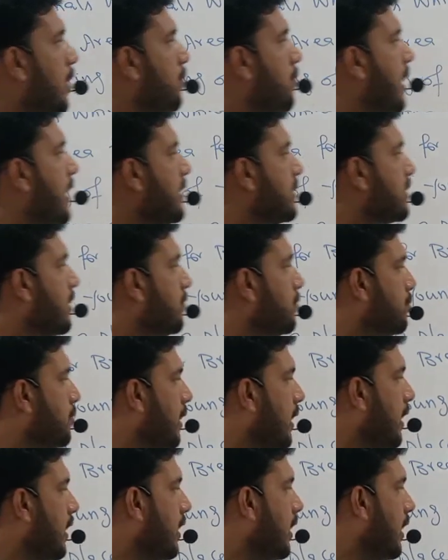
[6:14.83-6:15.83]
For
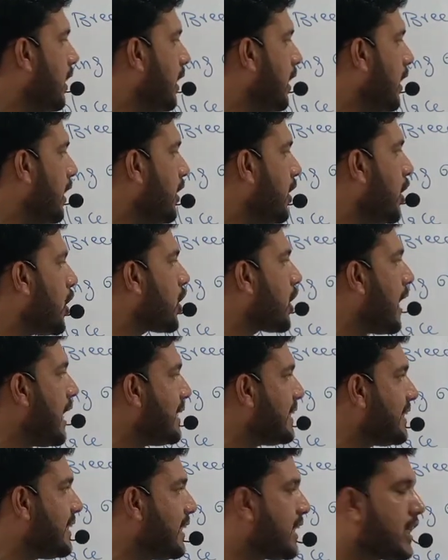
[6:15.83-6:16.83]
example, in
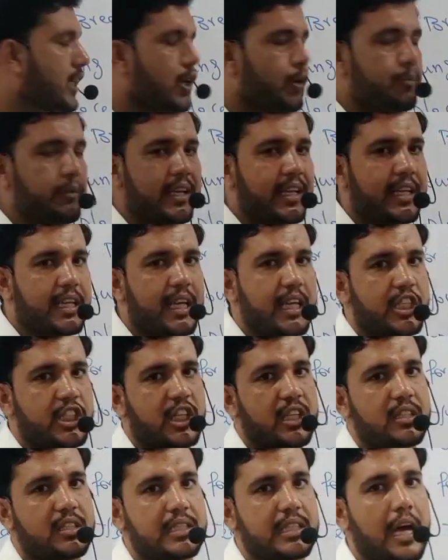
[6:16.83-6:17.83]
acoustic
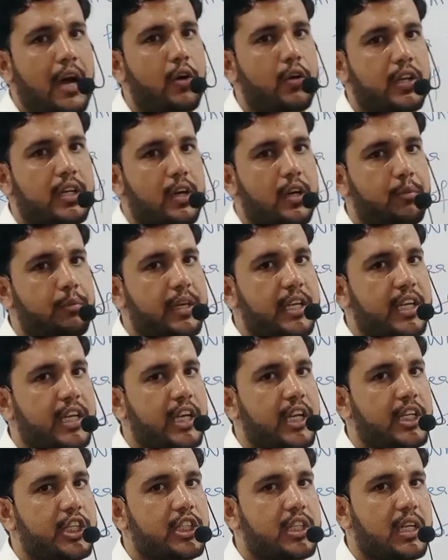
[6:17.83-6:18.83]
communication, sound
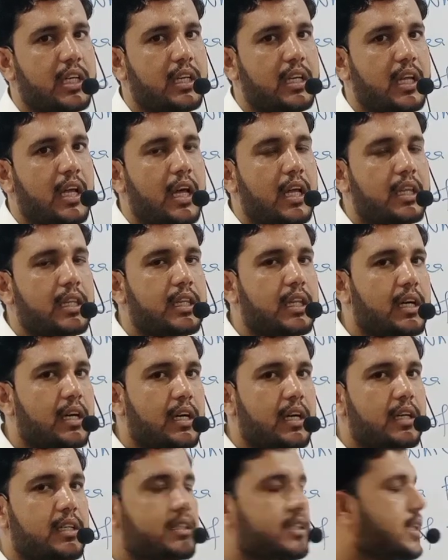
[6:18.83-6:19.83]
communication,
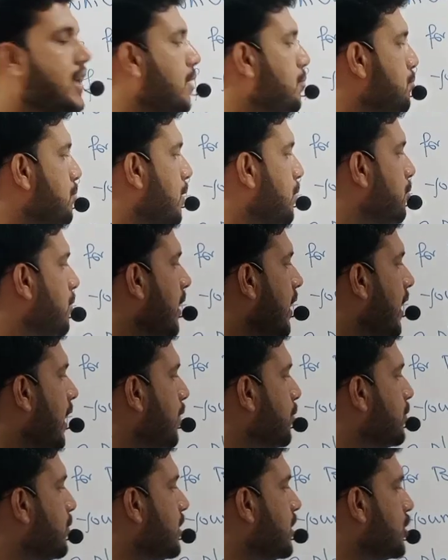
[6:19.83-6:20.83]
some member
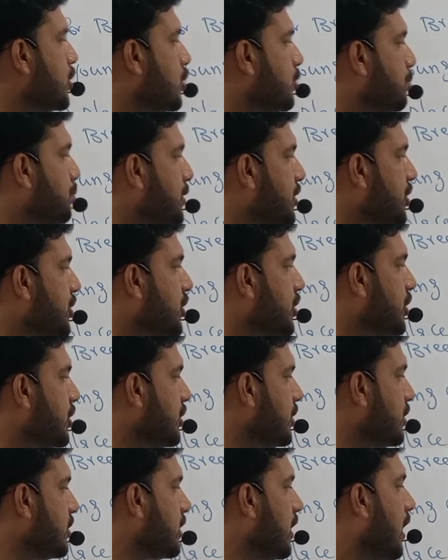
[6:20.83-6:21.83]
of the
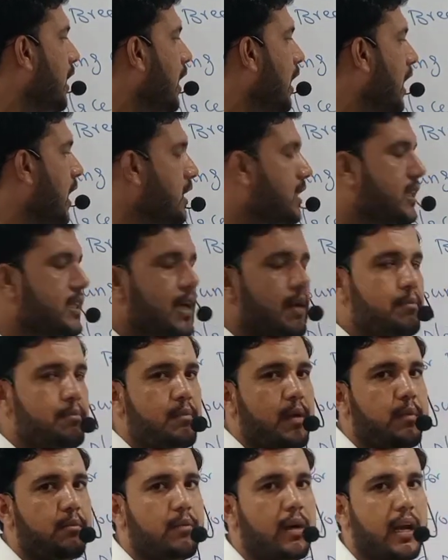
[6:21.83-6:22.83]
species, some
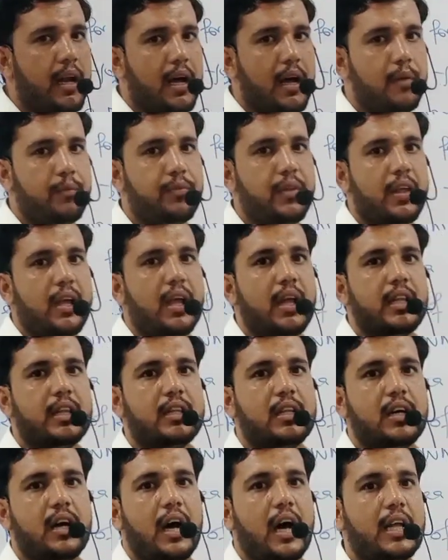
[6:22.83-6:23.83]
member of
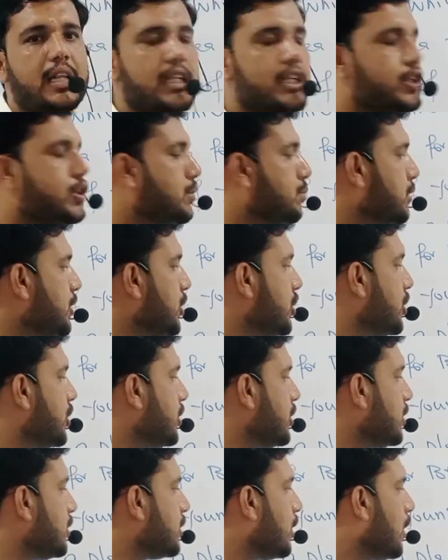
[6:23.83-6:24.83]
the other
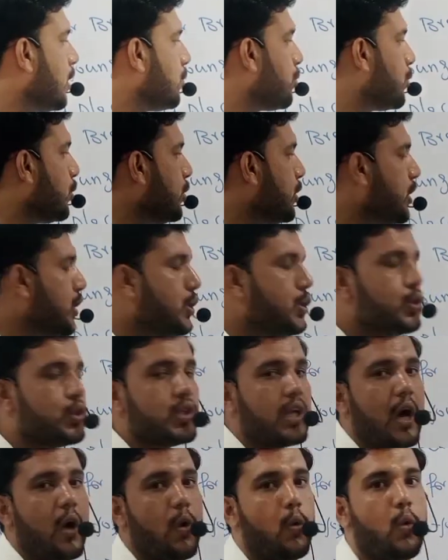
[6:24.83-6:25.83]
species
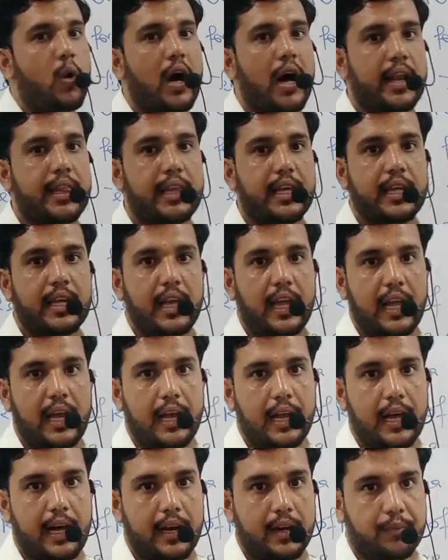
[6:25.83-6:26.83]
produce a warning
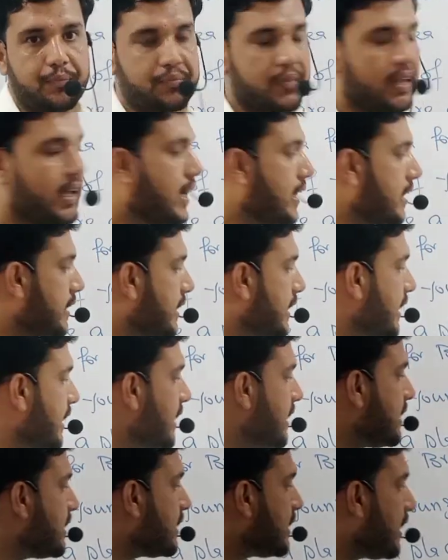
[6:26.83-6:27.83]
alarm.
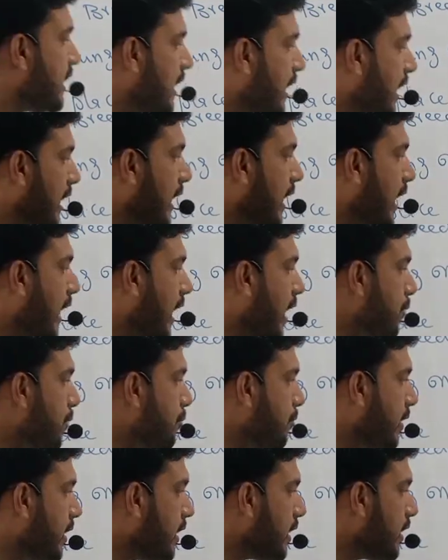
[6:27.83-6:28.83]
These
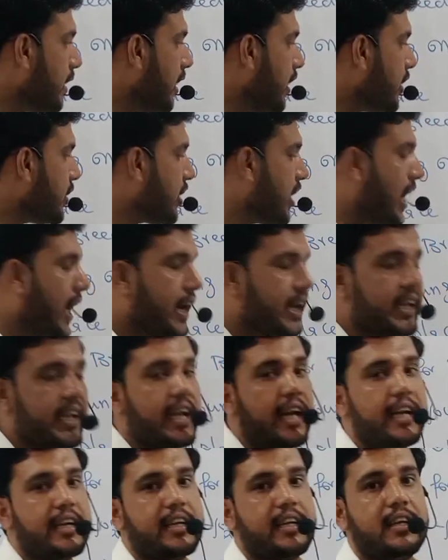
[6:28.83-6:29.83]
alarming
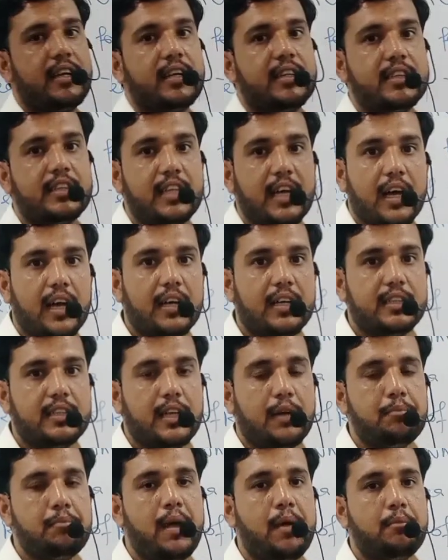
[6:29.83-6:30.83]
target
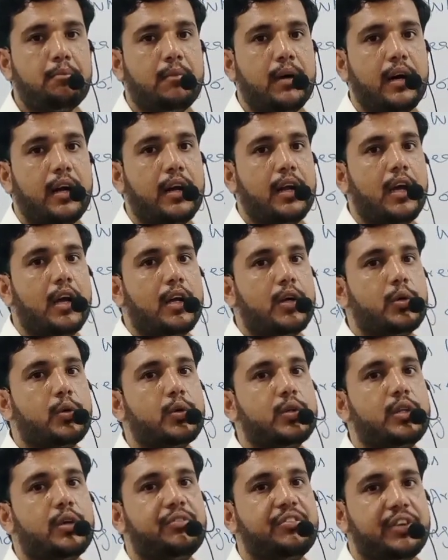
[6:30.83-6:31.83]
the member to
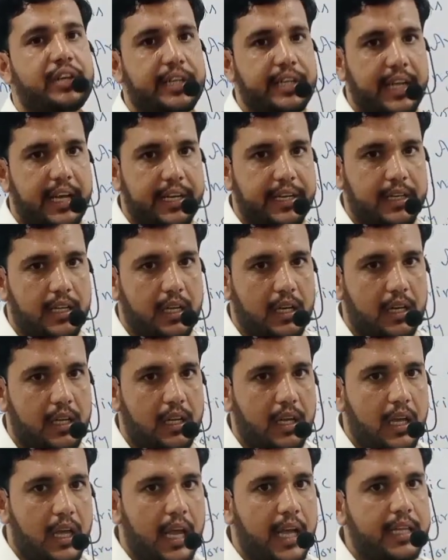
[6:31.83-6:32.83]
the predator,
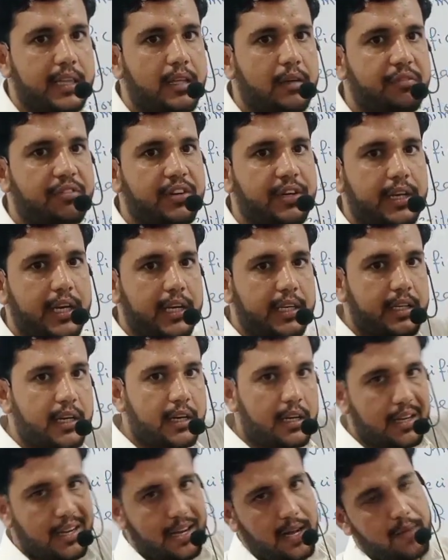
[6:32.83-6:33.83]
and the
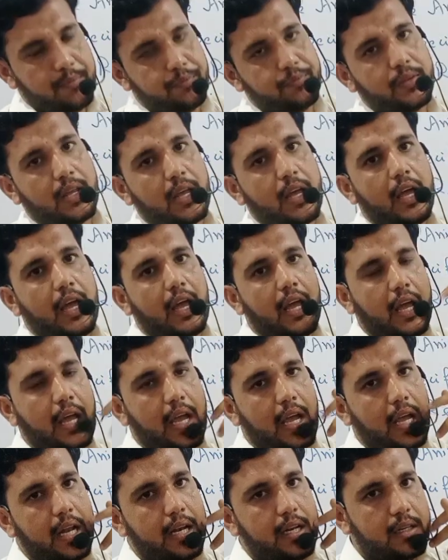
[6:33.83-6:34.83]
predator comes
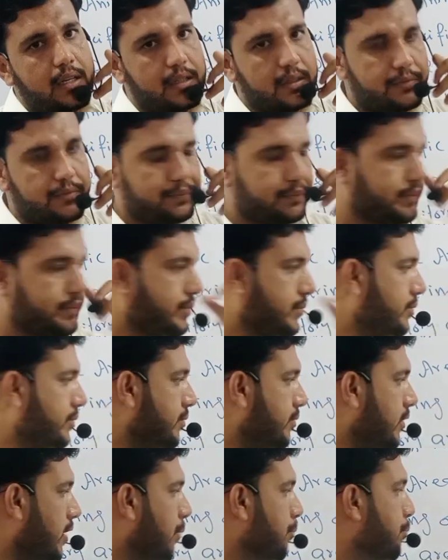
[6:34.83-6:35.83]
and
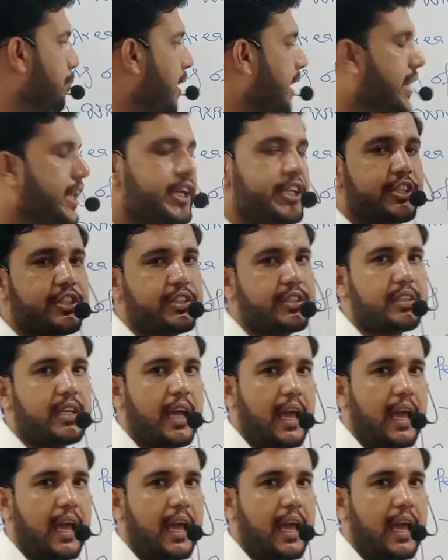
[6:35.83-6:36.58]
punish